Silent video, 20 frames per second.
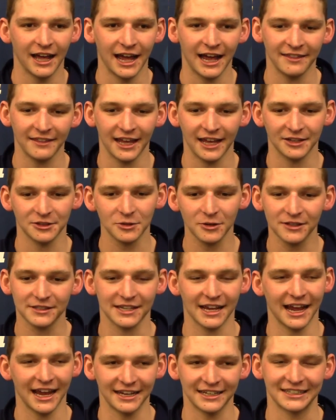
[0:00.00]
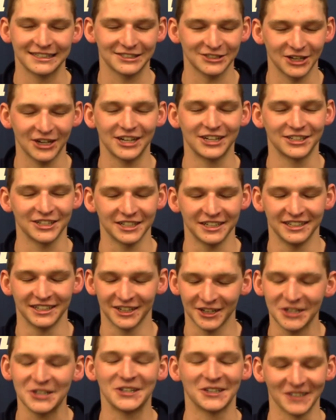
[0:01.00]
And then towards the end, it started to
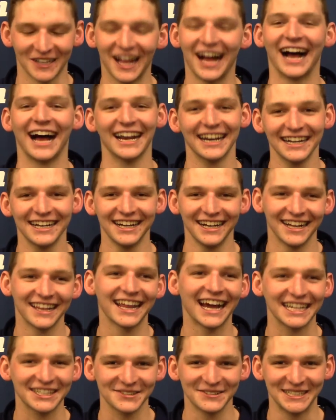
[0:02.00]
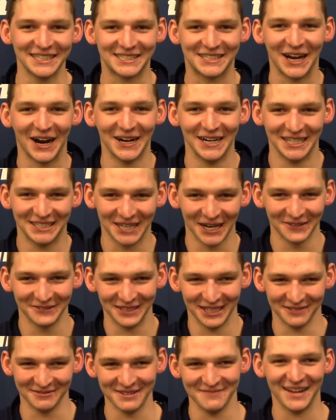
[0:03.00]
hurt a lot. That's when he started to
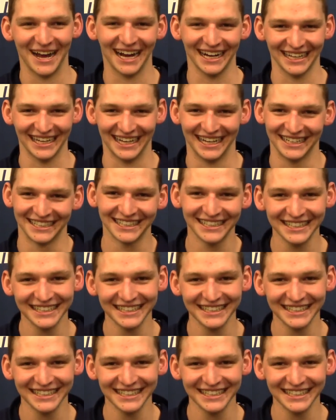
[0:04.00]
reel me back in.